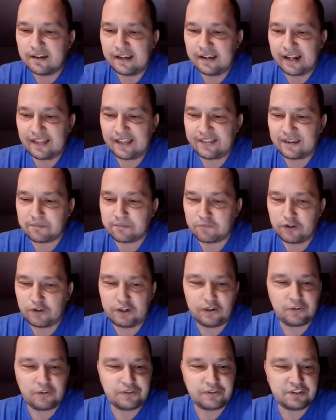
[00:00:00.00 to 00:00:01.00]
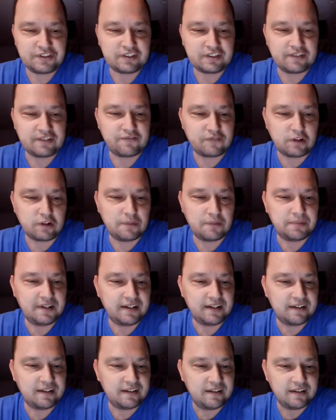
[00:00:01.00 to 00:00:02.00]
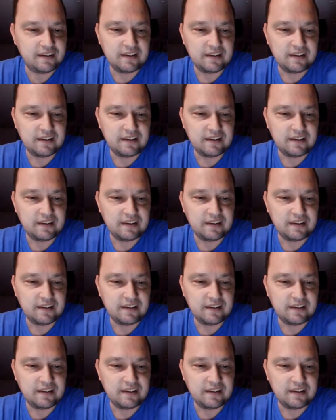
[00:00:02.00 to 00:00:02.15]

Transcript: And I think Myrtle just confirmed it.